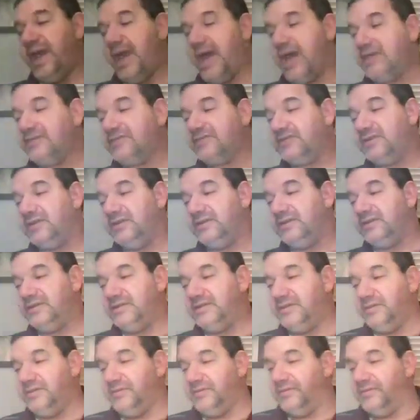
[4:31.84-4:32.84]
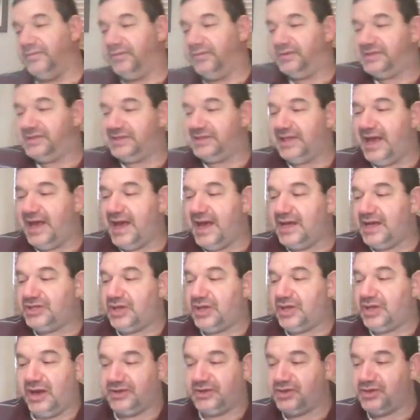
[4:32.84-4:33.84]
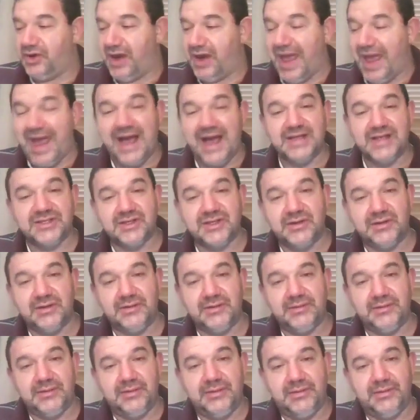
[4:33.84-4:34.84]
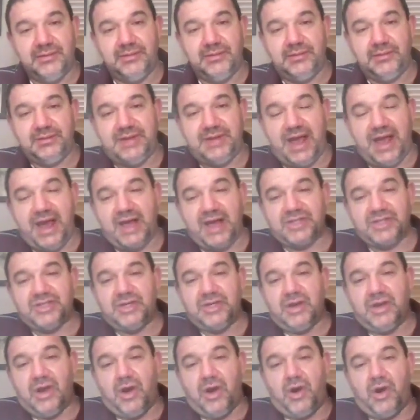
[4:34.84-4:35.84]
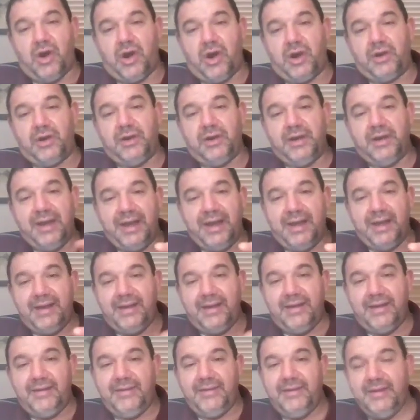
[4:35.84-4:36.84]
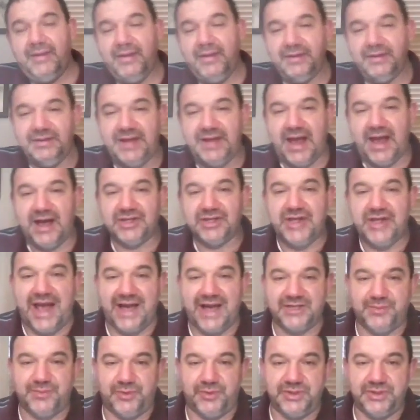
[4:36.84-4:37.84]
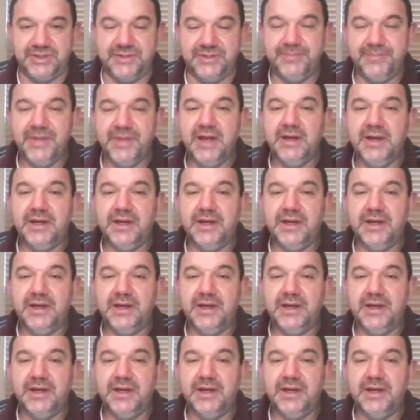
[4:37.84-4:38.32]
Ask-R-experts.